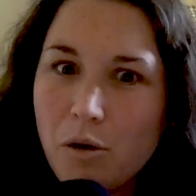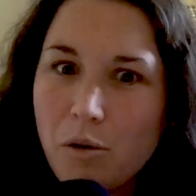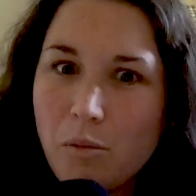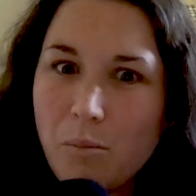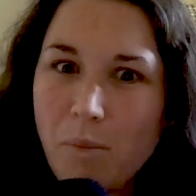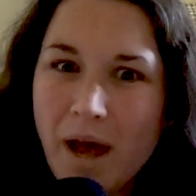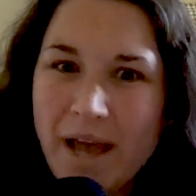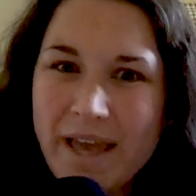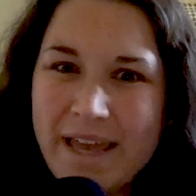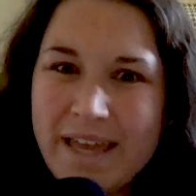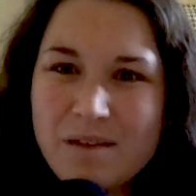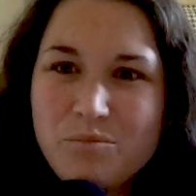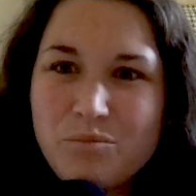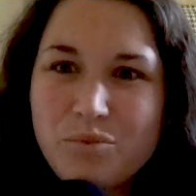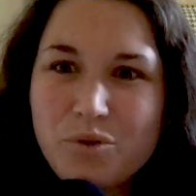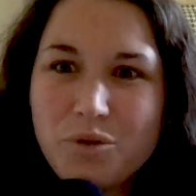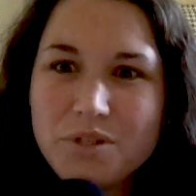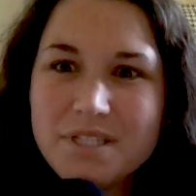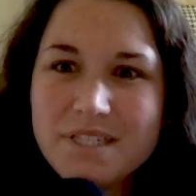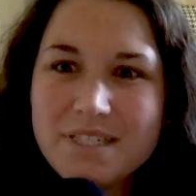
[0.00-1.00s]
my
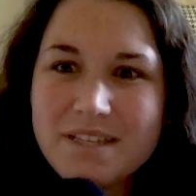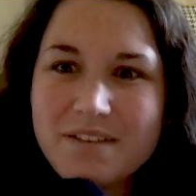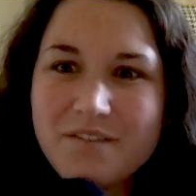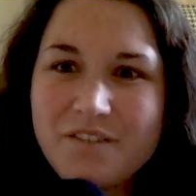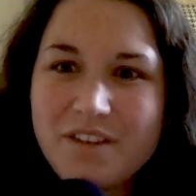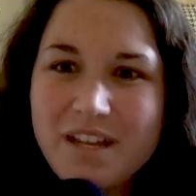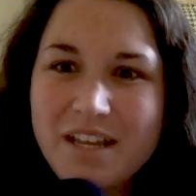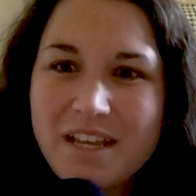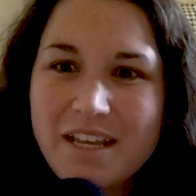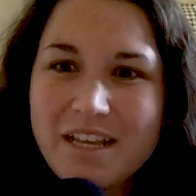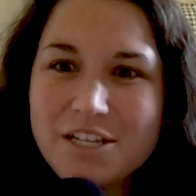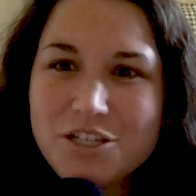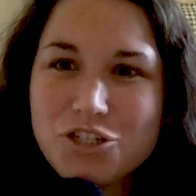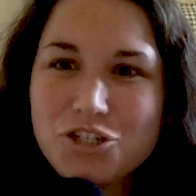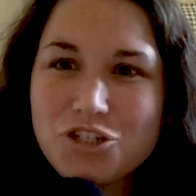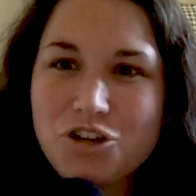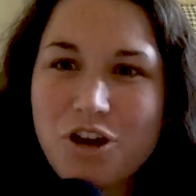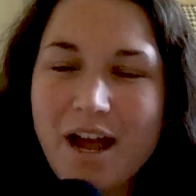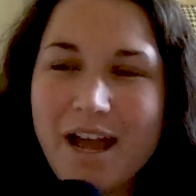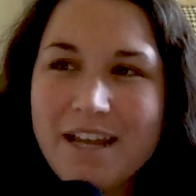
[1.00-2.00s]
impulsivity is
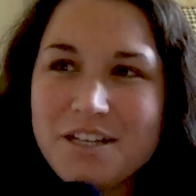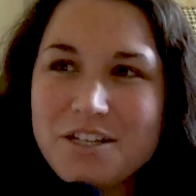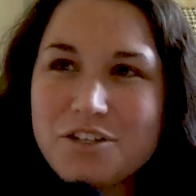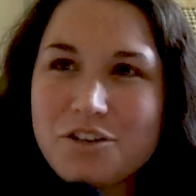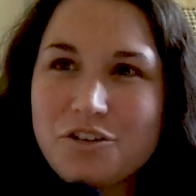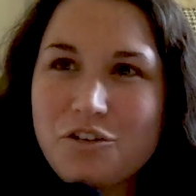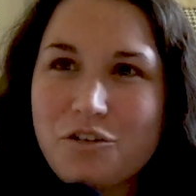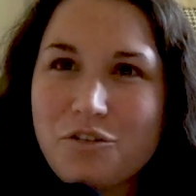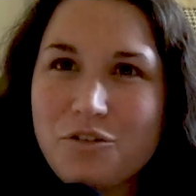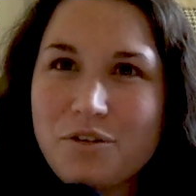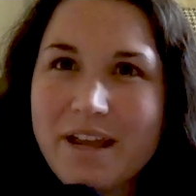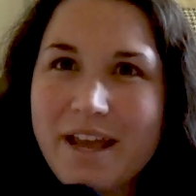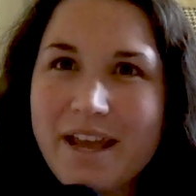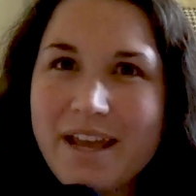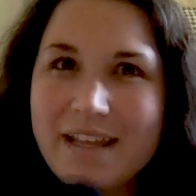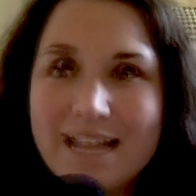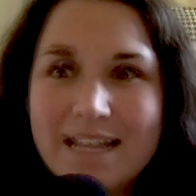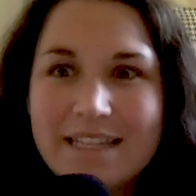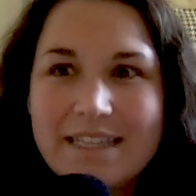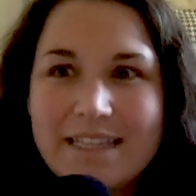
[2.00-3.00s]
trying to
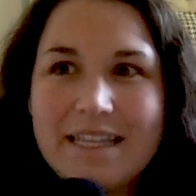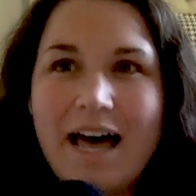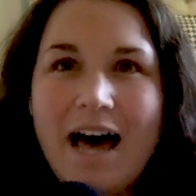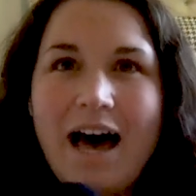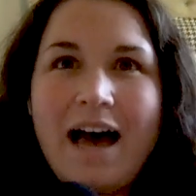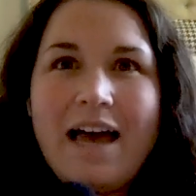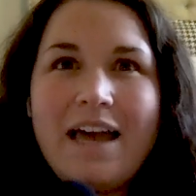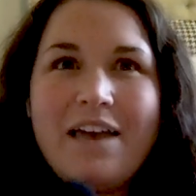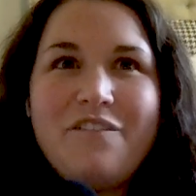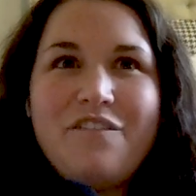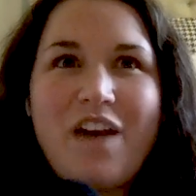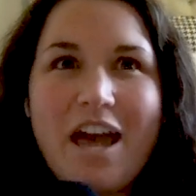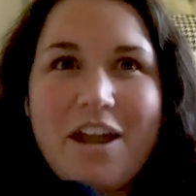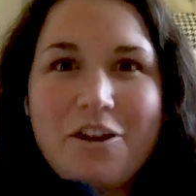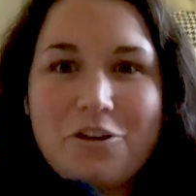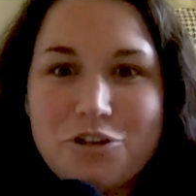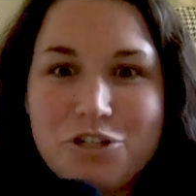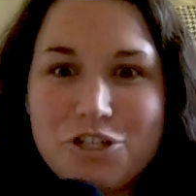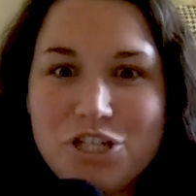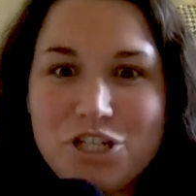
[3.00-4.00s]
create live,
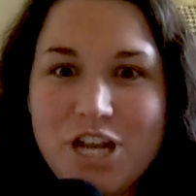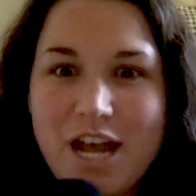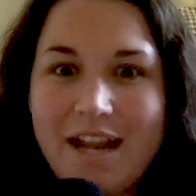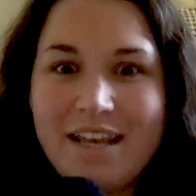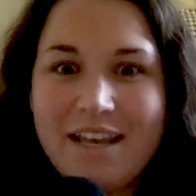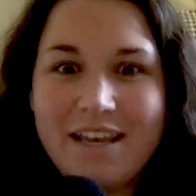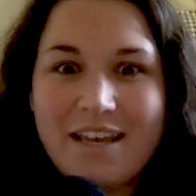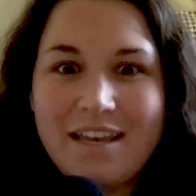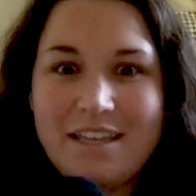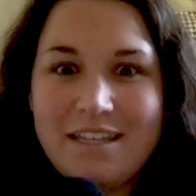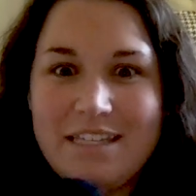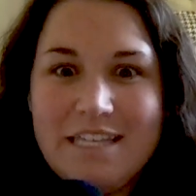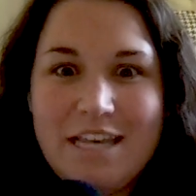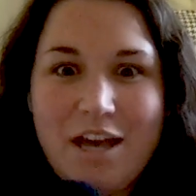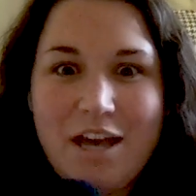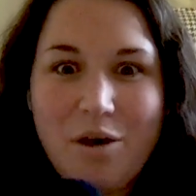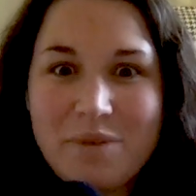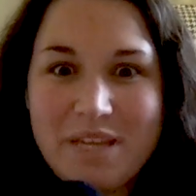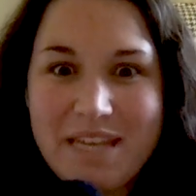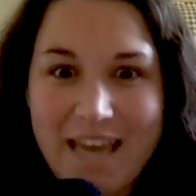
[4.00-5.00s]
energetic,
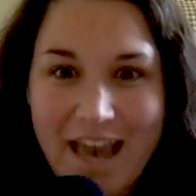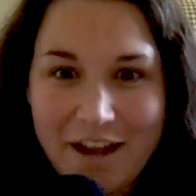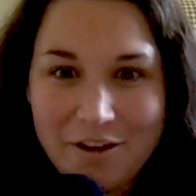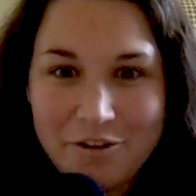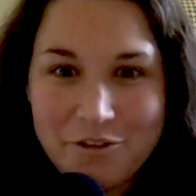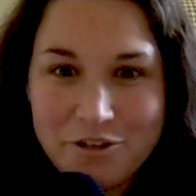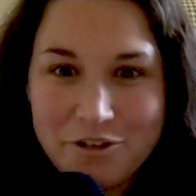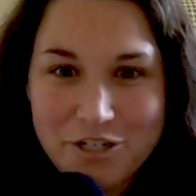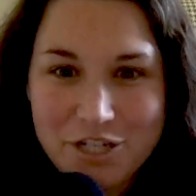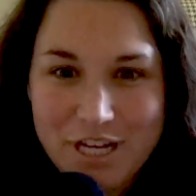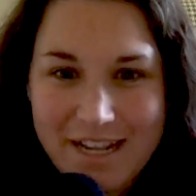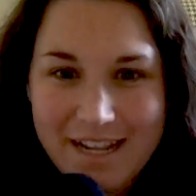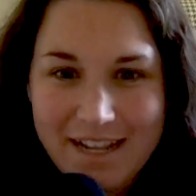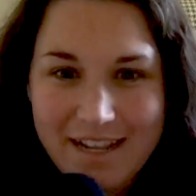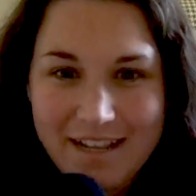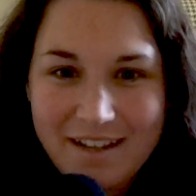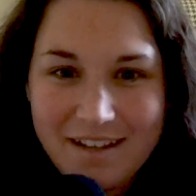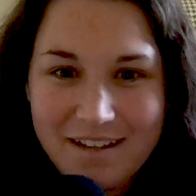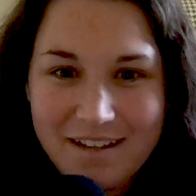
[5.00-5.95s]
yummy energy.